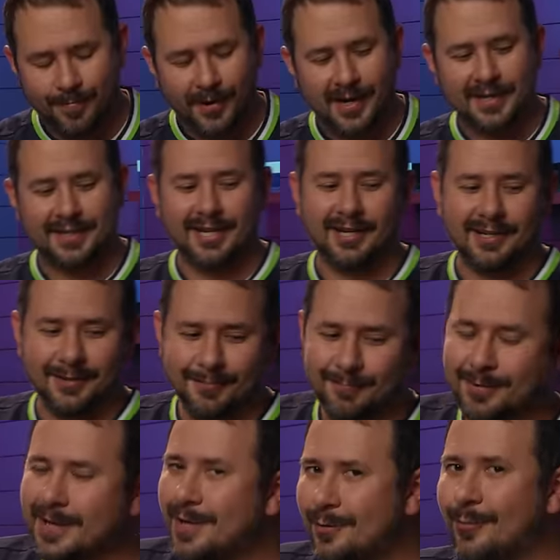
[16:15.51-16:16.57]
But
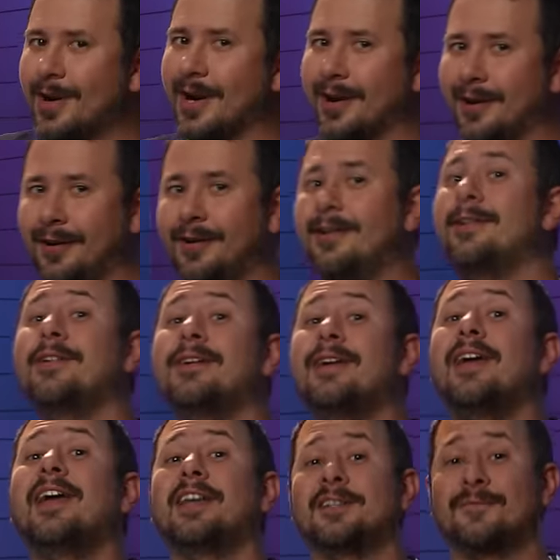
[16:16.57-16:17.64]
be aware,
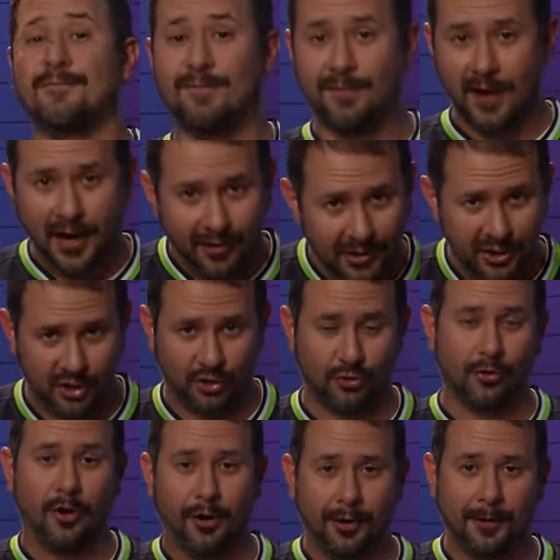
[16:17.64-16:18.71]
it's very
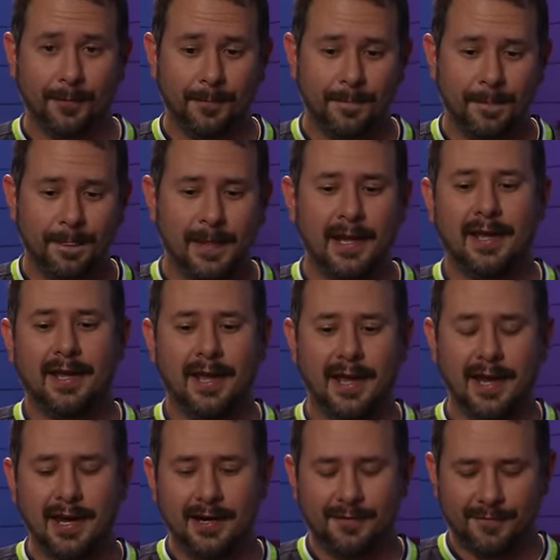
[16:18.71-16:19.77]
strong.
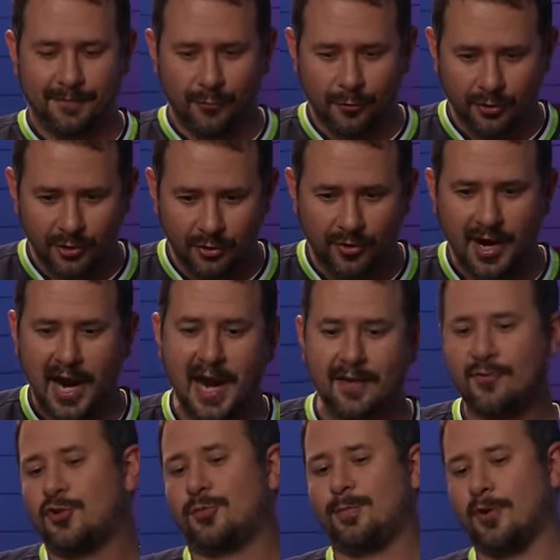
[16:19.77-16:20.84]
And for your
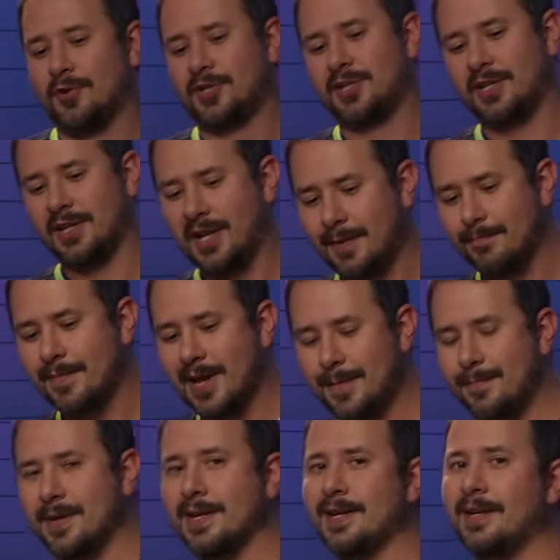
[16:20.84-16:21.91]
average person, it may
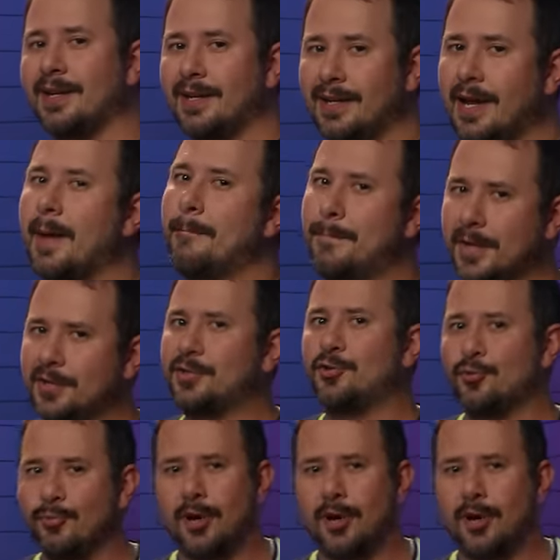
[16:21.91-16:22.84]
be a bit too